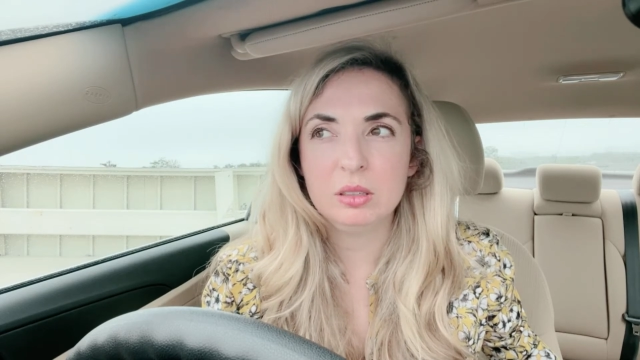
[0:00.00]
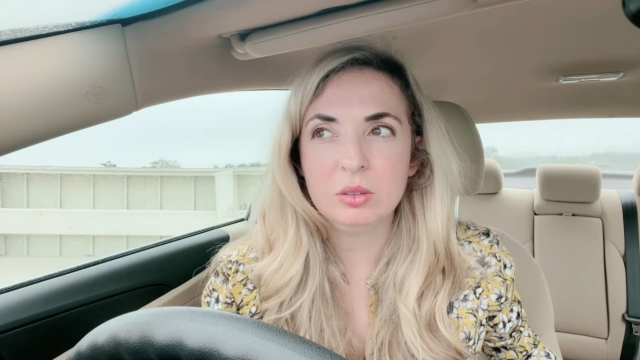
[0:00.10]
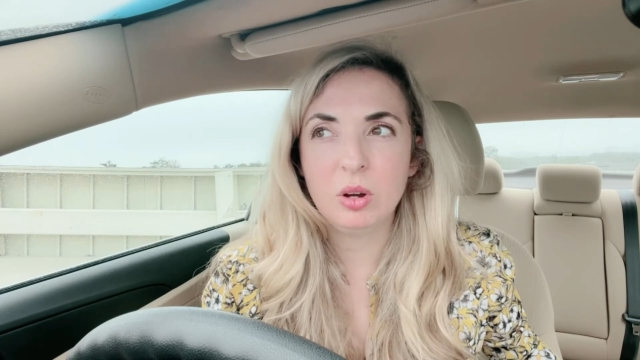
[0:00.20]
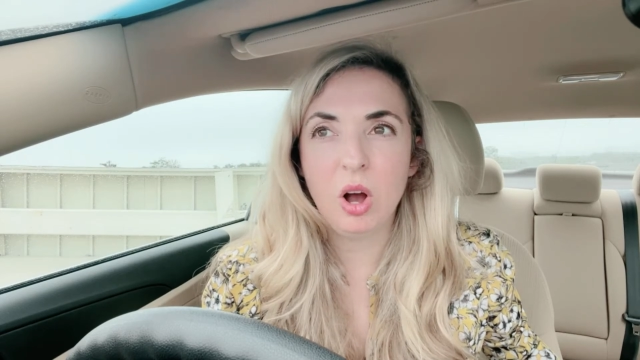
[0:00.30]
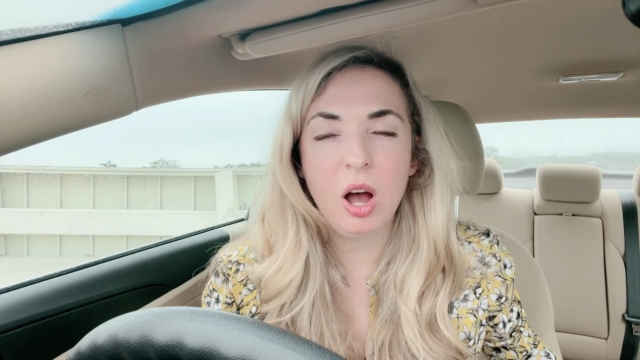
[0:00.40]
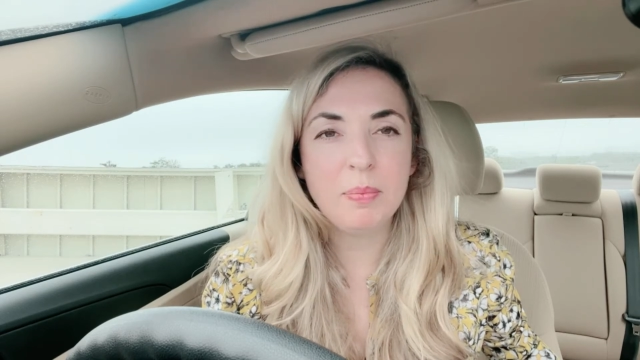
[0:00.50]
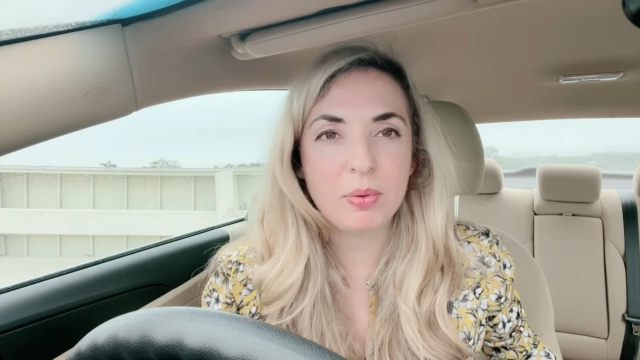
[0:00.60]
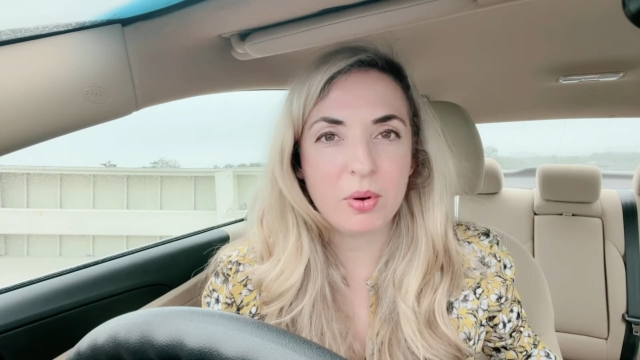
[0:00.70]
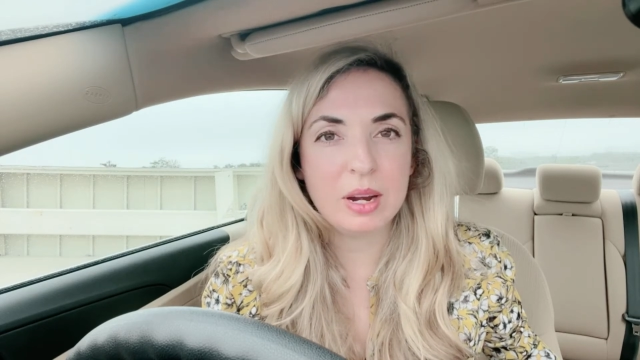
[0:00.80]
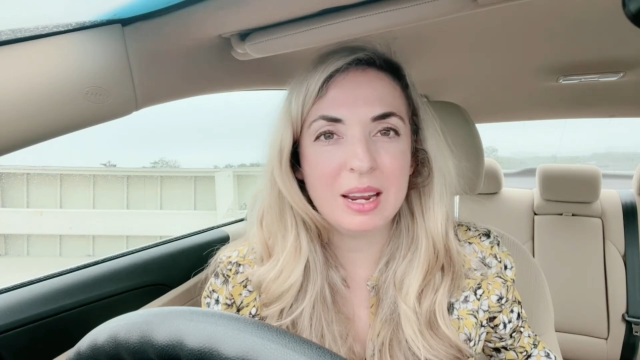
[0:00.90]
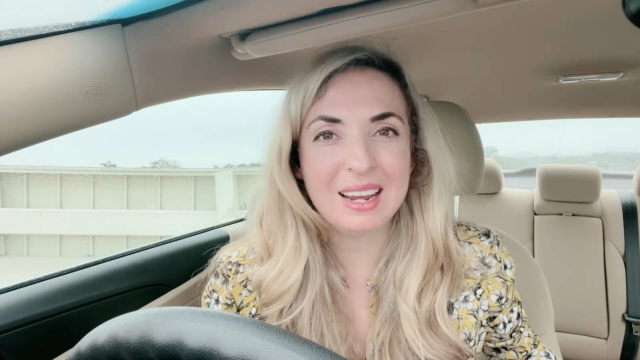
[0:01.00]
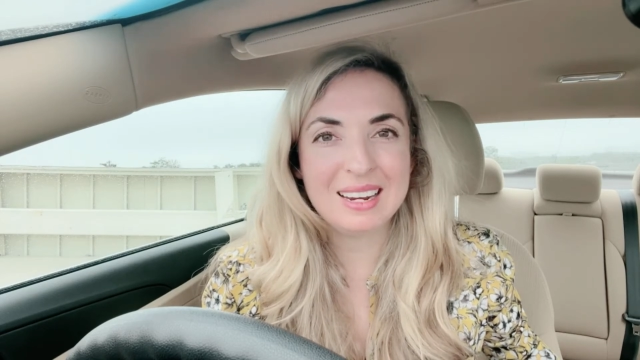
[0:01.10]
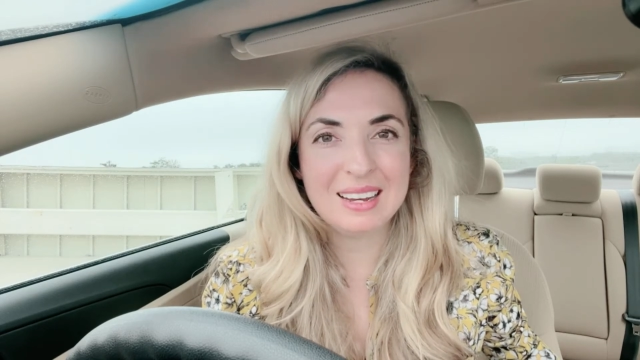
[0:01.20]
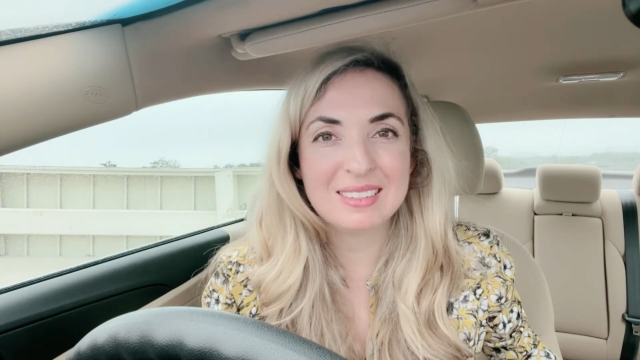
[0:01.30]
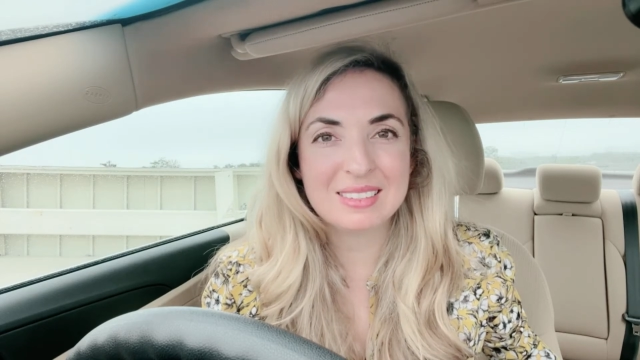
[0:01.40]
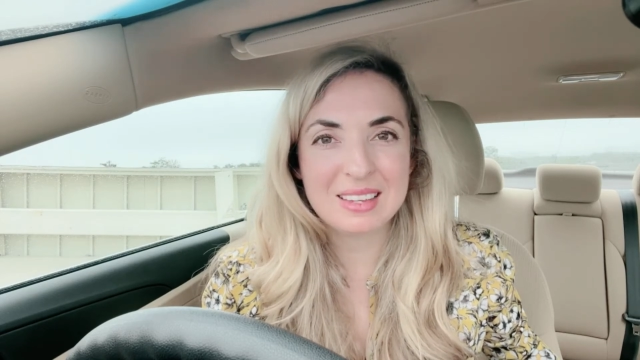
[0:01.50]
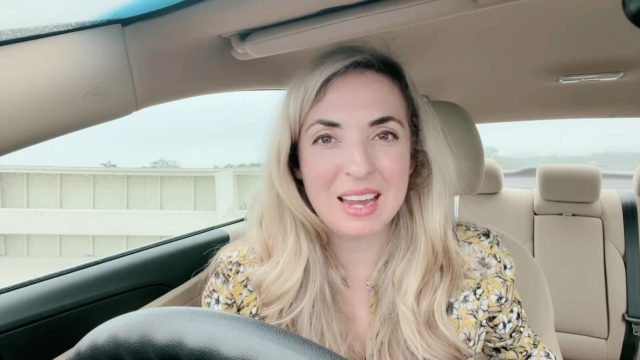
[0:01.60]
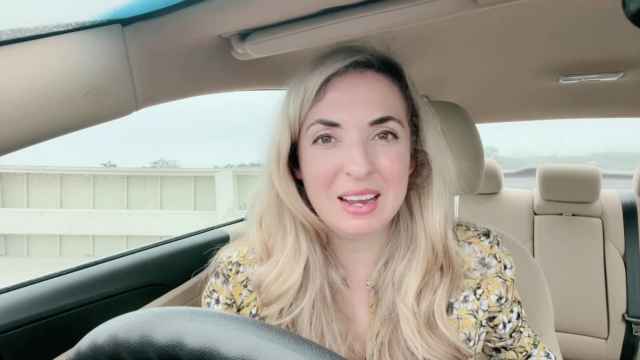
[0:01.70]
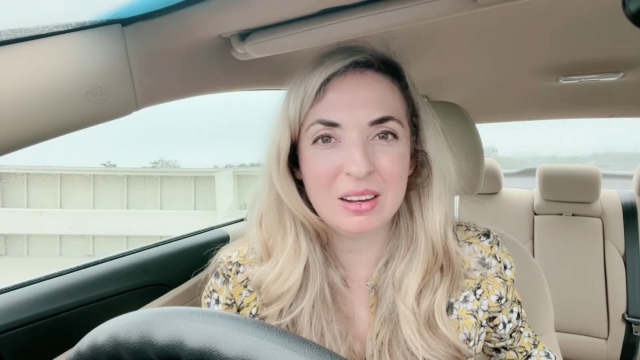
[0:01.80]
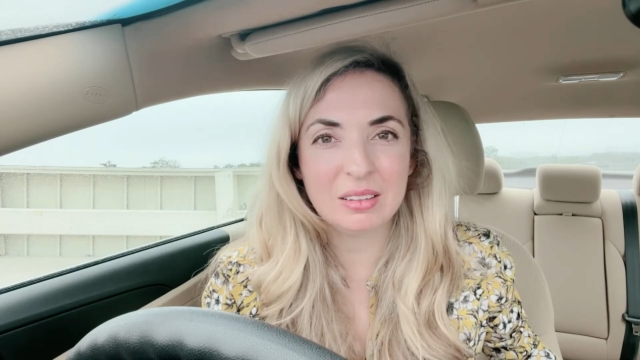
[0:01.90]
operating in a
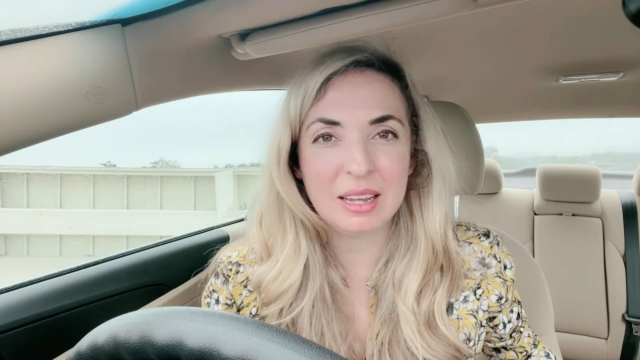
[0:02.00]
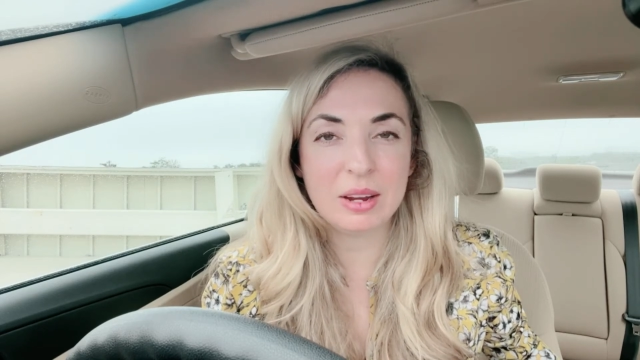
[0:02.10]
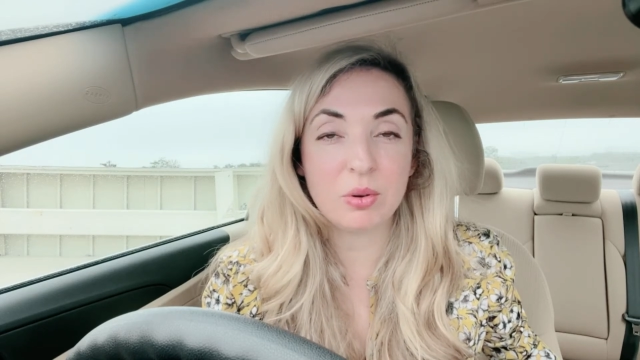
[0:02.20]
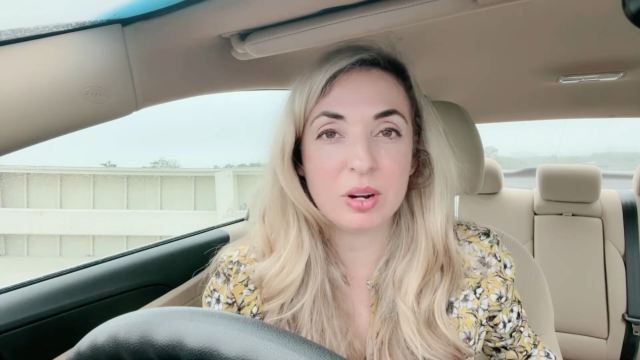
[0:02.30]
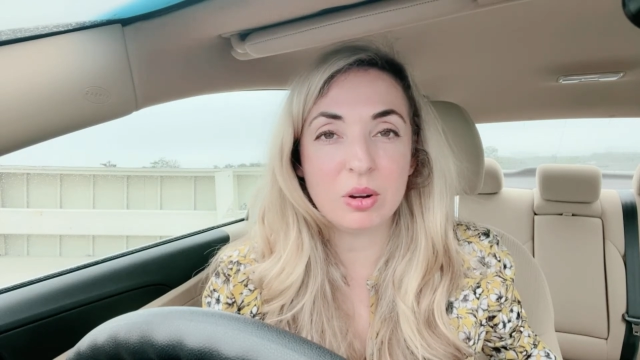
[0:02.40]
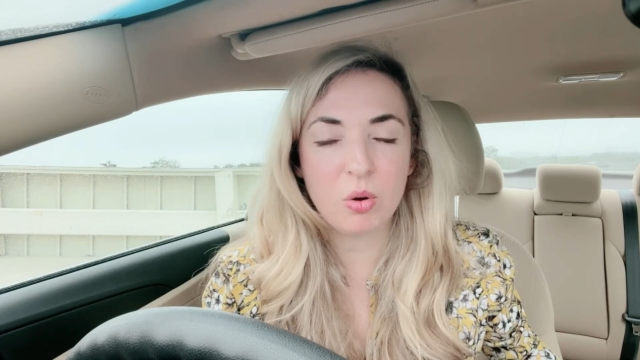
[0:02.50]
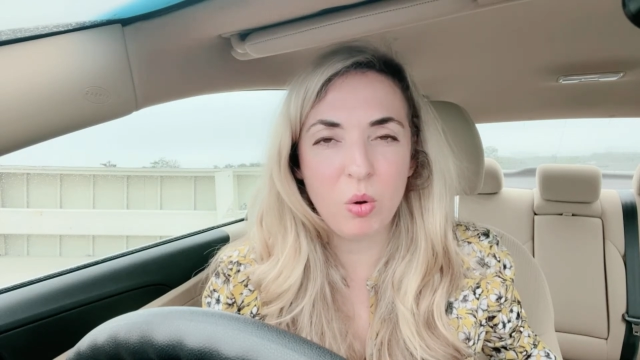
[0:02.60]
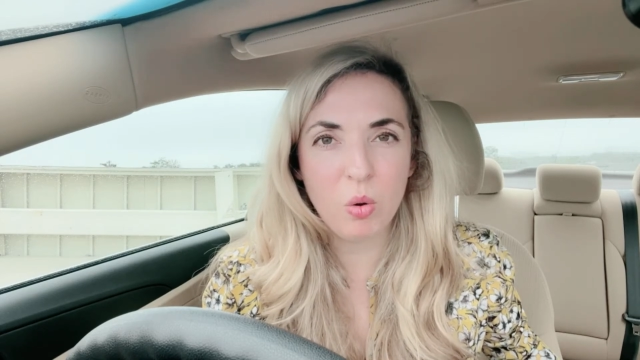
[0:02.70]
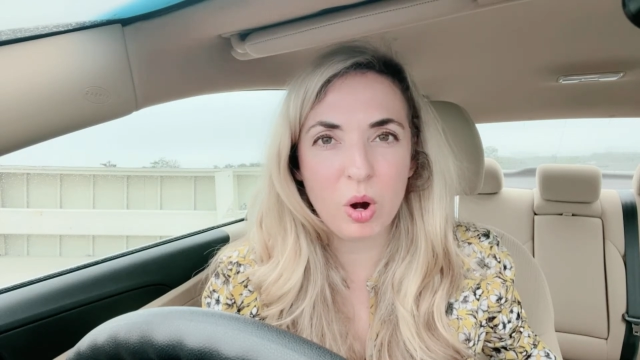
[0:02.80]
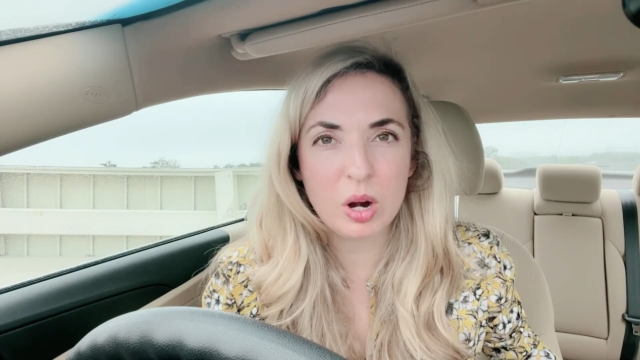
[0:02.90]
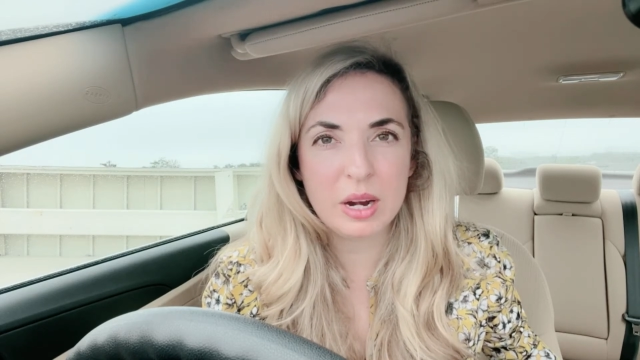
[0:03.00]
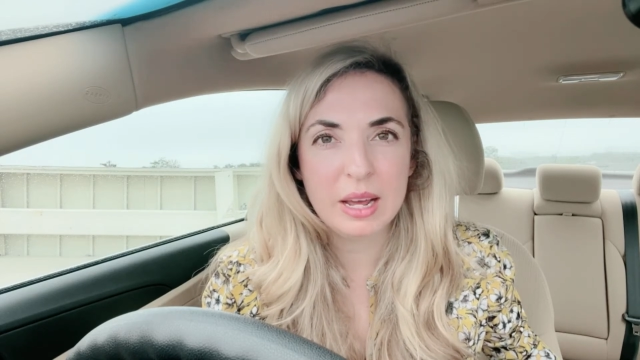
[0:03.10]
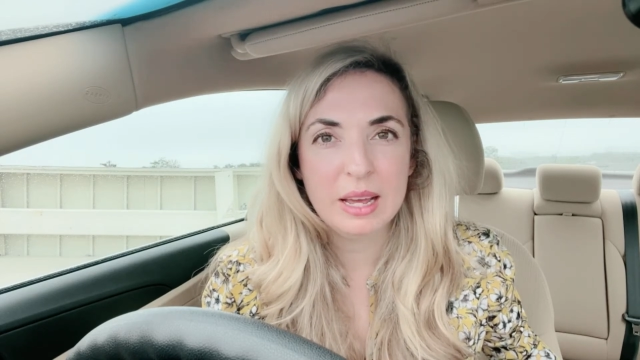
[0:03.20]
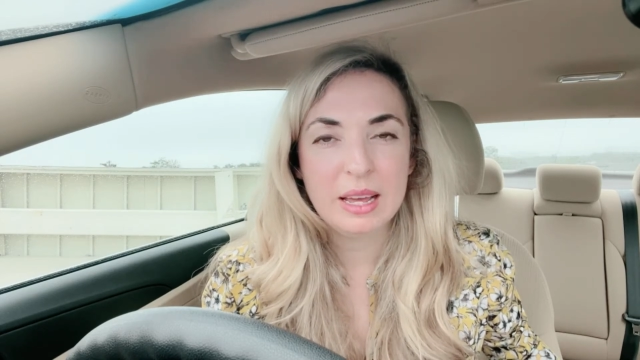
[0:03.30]
scale, or in a chord,